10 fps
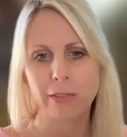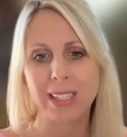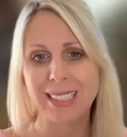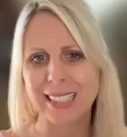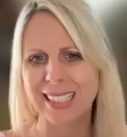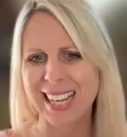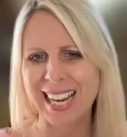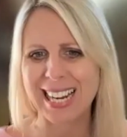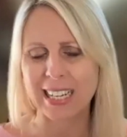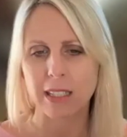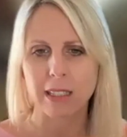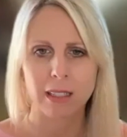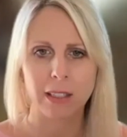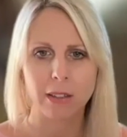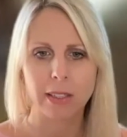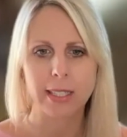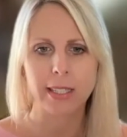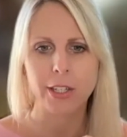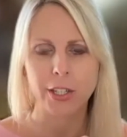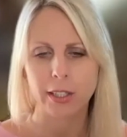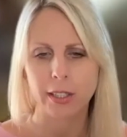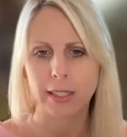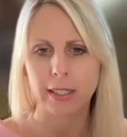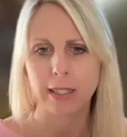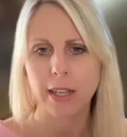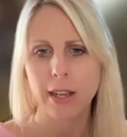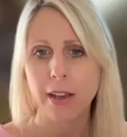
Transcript: feeling angst and irritation and